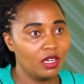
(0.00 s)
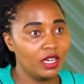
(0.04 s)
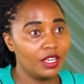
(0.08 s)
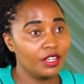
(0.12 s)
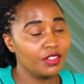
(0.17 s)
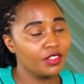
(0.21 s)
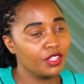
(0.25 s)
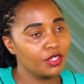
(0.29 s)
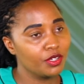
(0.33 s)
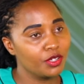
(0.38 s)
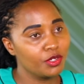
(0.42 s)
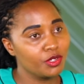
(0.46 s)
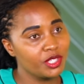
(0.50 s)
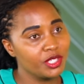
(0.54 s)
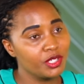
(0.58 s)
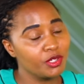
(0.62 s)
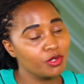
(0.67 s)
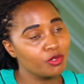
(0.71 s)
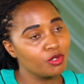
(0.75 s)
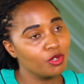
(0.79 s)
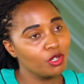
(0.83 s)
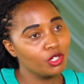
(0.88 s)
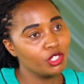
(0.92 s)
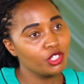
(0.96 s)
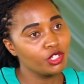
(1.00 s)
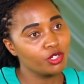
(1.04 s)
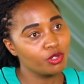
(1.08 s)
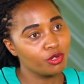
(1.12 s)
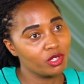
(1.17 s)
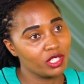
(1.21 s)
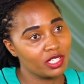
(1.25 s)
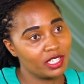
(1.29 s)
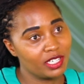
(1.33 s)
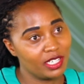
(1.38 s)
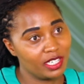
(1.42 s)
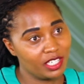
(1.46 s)
and the, you see, you don't
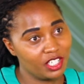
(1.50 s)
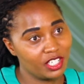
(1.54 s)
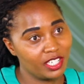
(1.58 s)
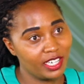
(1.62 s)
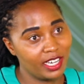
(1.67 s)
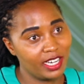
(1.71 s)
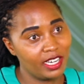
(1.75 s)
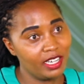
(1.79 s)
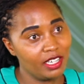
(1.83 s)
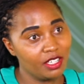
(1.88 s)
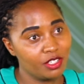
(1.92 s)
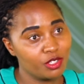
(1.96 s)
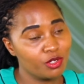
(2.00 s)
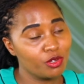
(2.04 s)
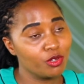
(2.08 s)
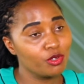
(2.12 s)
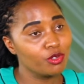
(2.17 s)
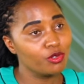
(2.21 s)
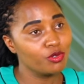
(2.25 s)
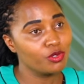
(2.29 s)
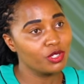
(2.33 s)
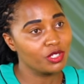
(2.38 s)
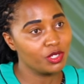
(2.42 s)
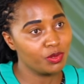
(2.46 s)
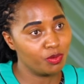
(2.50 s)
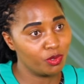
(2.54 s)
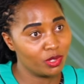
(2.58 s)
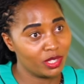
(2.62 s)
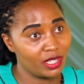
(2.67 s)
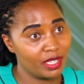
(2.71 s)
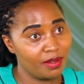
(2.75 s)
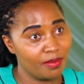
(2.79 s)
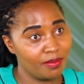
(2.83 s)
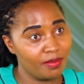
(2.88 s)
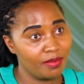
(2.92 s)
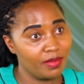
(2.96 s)
roast the chia, so you just
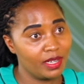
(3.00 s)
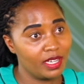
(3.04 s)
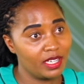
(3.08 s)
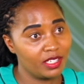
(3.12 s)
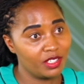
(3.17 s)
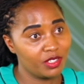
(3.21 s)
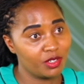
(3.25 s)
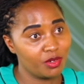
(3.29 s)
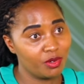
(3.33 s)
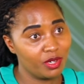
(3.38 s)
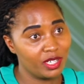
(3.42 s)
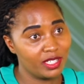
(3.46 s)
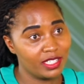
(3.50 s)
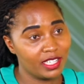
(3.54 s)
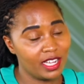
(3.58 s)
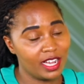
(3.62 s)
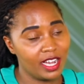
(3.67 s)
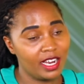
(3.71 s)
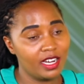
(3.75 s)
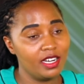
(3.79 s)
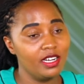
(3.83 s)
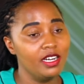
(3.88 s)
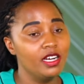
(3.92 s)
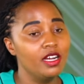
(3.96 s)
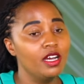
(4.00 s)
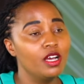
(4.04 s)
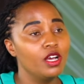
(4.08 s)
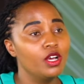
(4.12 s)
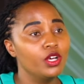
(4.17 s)
put them as raw as they are.